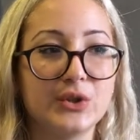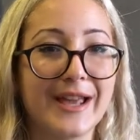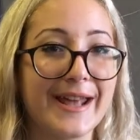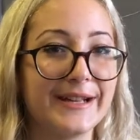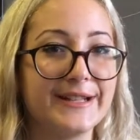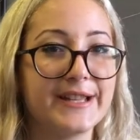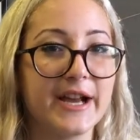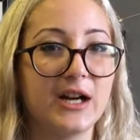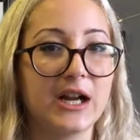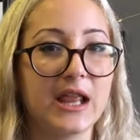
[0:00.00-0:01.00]
get in
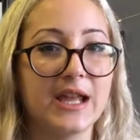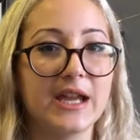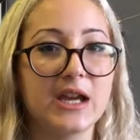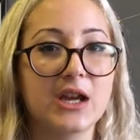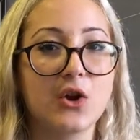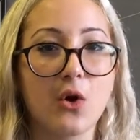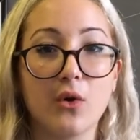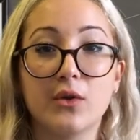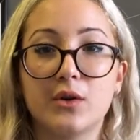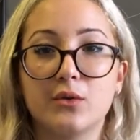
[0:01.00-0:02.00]
there and like
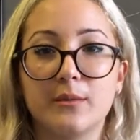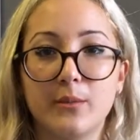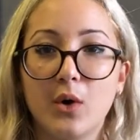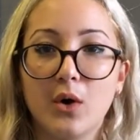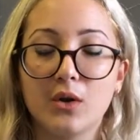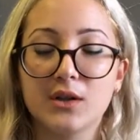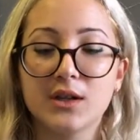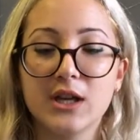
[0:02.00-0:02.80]
go through the ball